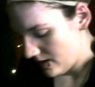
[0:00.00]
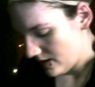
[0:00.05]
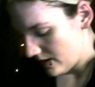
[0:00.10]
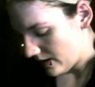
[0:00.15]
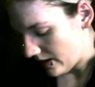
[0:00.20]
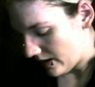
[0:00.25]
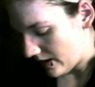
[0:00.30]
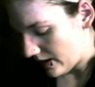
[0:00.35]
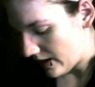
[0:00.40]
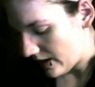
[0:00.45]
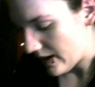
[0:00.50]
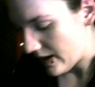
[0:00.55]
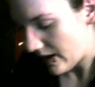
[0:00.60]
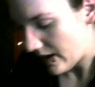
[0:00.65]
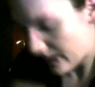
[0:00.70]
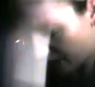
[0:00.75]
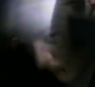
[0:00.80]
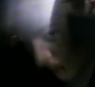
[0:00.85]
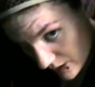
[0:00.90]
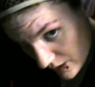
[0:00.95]
And again,
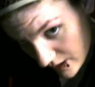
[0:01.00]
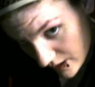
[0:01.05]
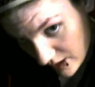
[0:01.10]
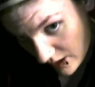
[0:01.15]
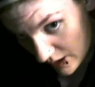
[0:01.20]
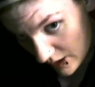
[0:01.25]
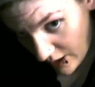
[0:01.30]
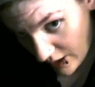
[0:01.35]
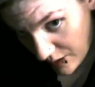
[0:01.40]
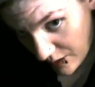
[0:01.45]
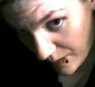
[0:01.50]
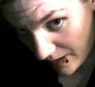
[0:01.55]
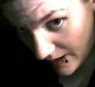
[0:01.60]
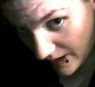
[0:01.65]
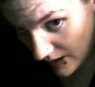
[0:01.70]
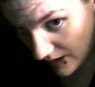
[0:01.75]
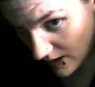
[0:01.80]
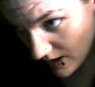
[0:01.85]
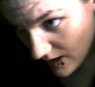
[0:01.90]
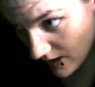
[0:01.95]
I do this
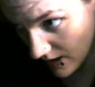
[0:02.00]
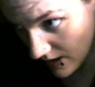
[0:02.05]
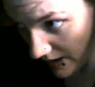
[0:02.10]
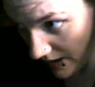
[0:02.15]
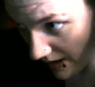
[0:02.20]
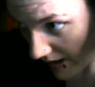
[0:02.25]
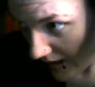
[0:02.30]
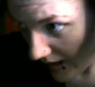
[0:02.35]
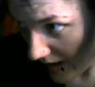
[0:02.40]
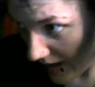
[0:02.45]
cosplay at